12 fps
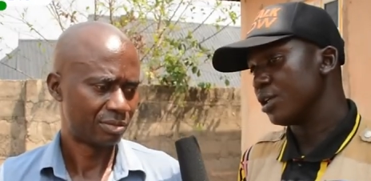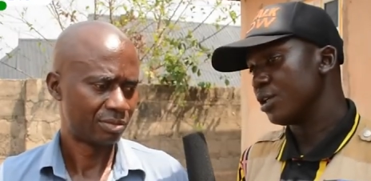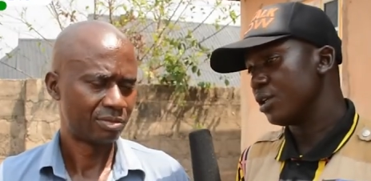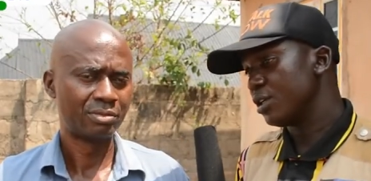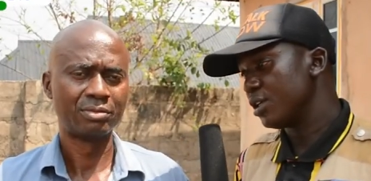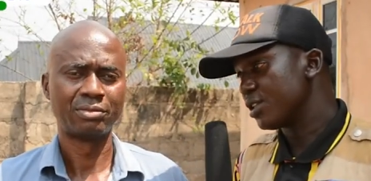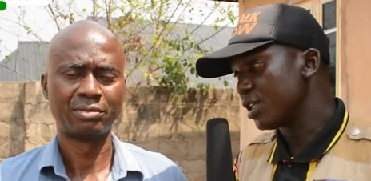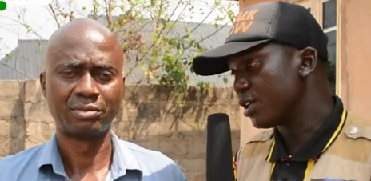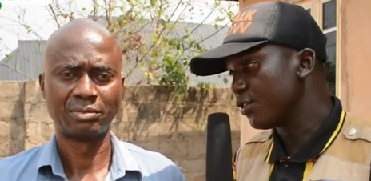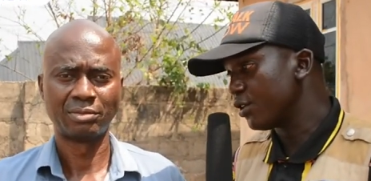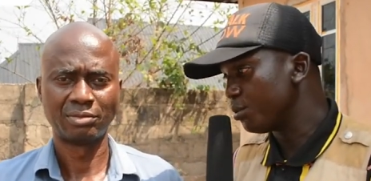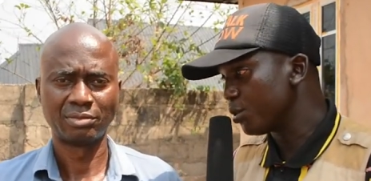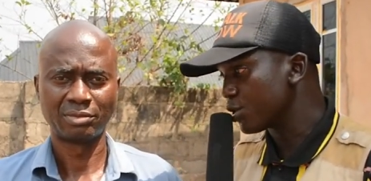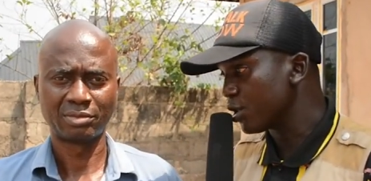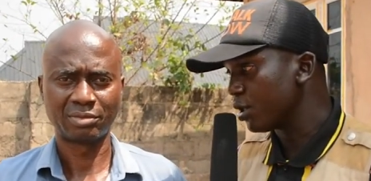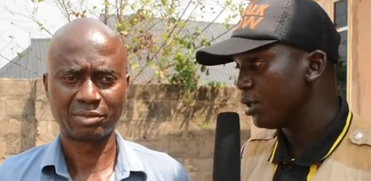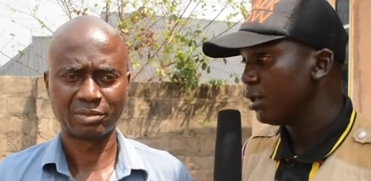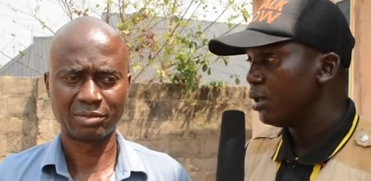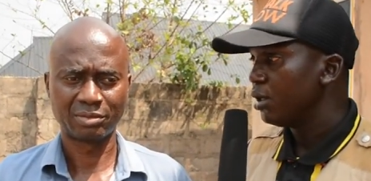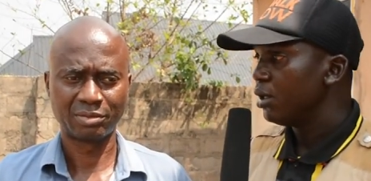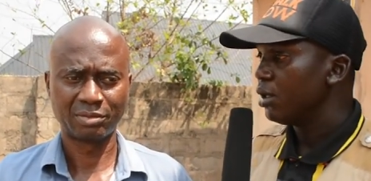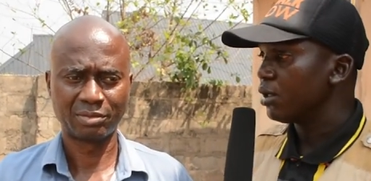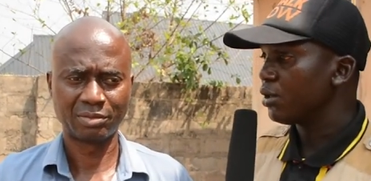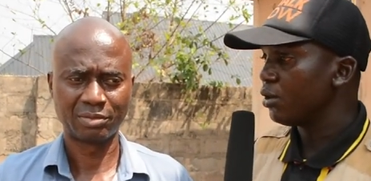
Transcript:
Speaker 1: Uh, thank you very much, sir. So,